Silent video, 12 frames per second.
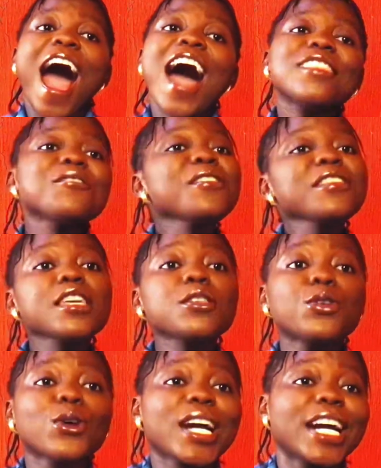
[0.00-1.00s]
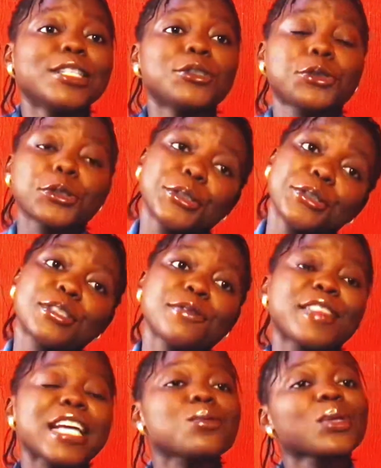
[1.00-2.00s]
Another thing you can do to
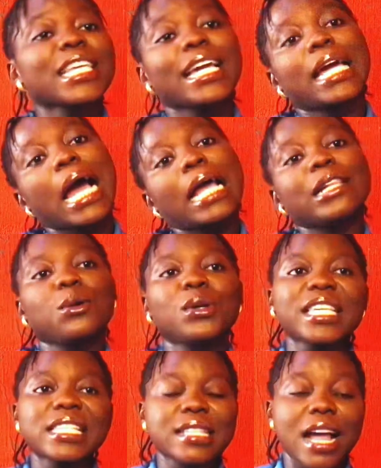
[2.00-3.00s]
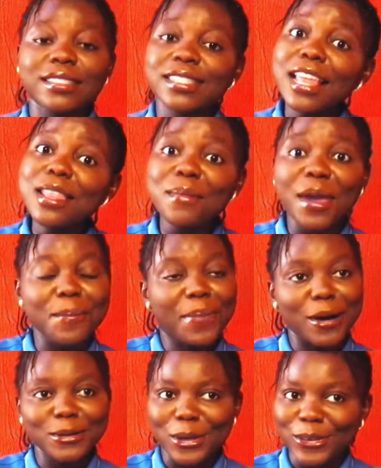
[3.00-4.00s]
flirt with a guy low-key is that tell him
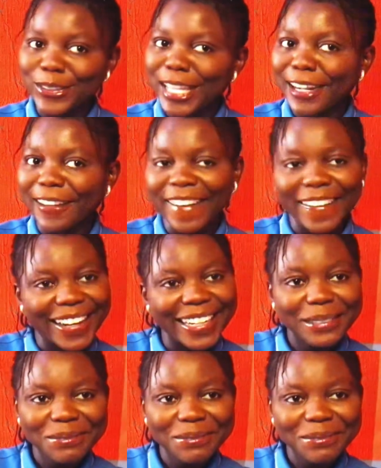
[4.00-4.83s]
about another guy.